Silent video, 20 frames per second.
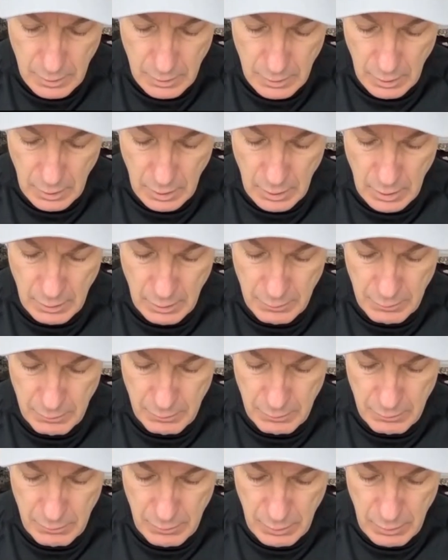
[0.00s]

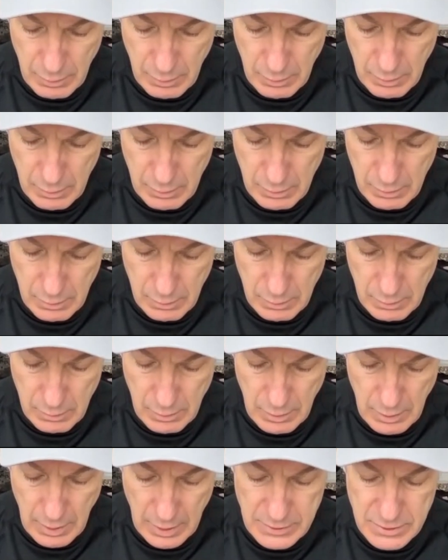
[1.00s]

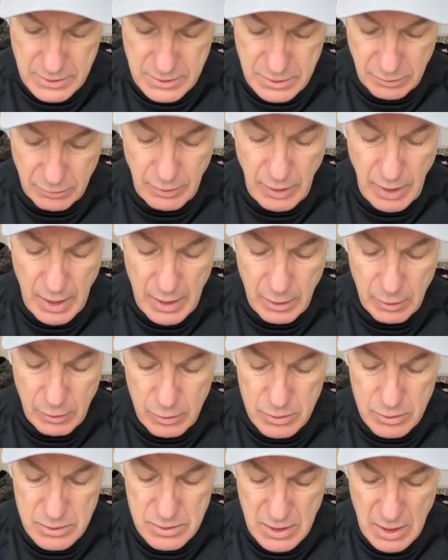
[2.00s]
I still had a
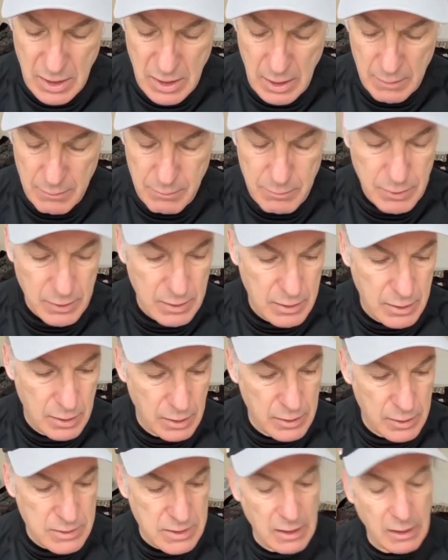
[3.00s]
good time
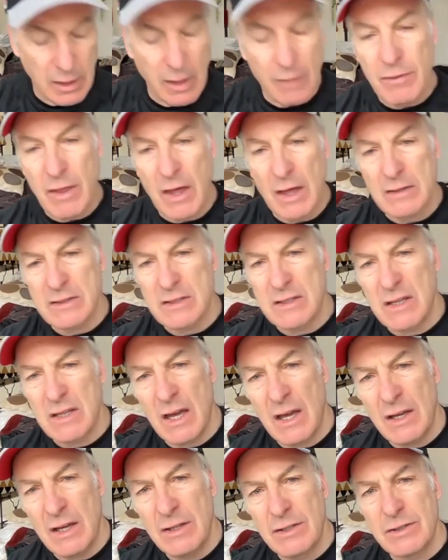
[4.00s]
because I love that
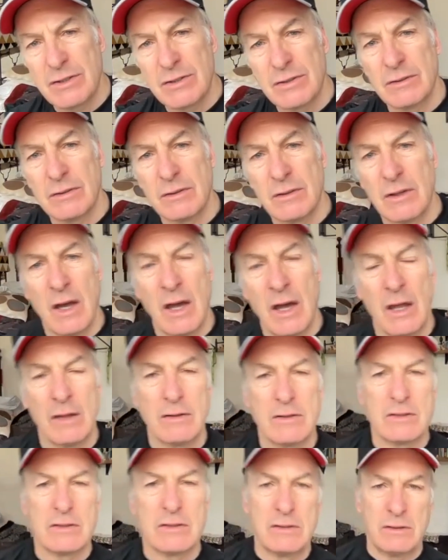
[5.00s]
stage. And,
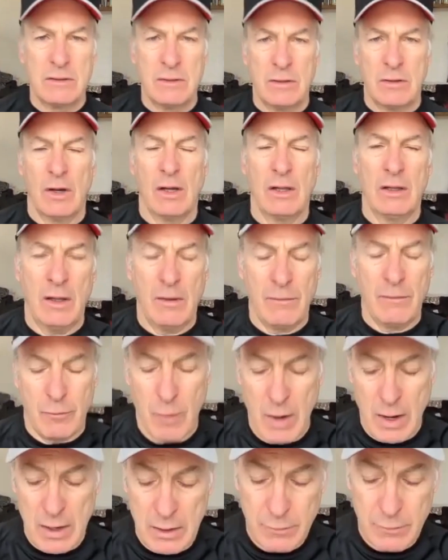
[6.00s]
I loved
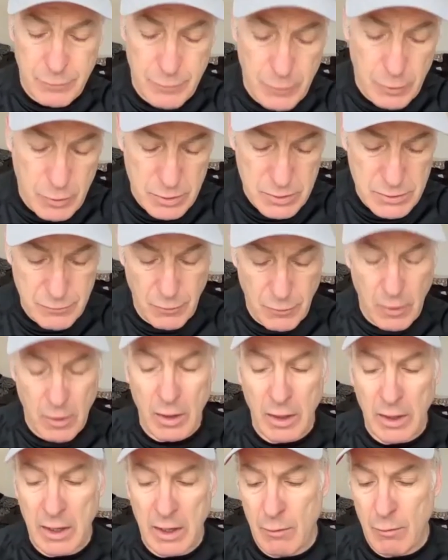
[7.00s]
writing for Chris
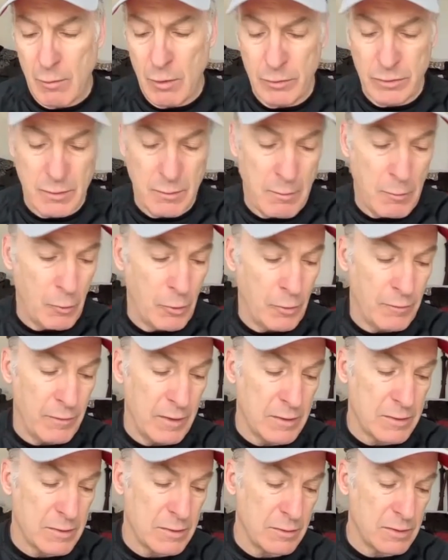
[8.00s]
Farley. I wrote the
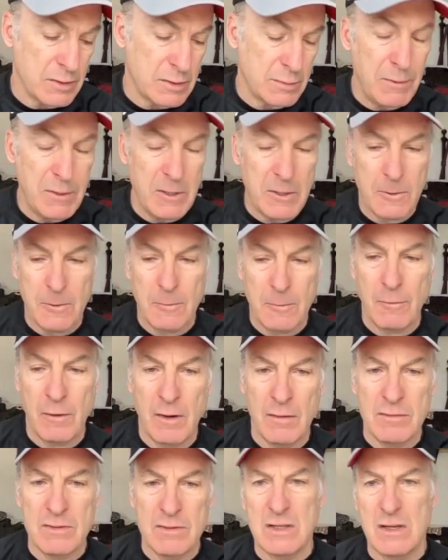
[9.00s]
motivational speaker when I
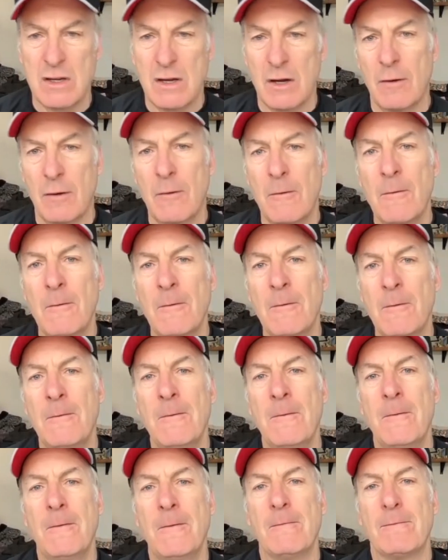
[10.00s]
was there
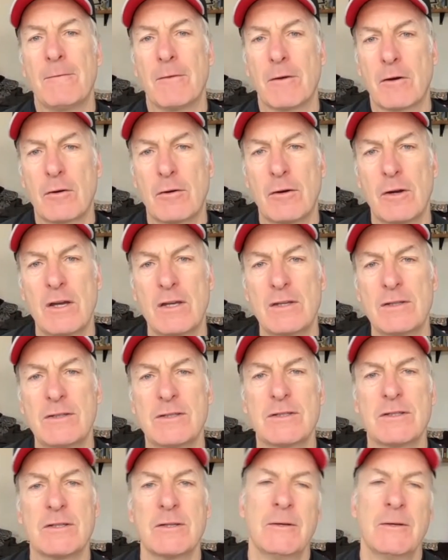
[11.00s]
for Chris.